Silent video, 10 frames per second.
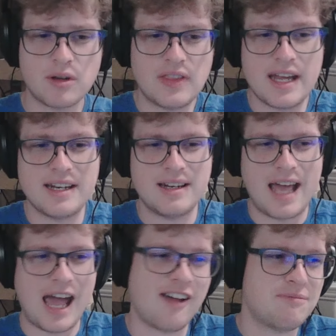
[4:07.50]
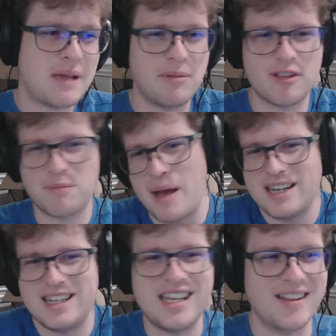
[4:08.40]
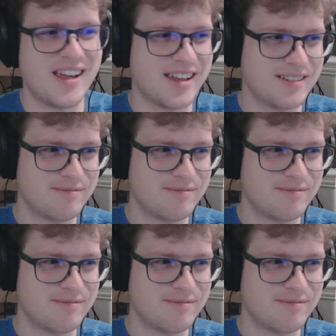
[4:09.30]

can then have people spec into healing.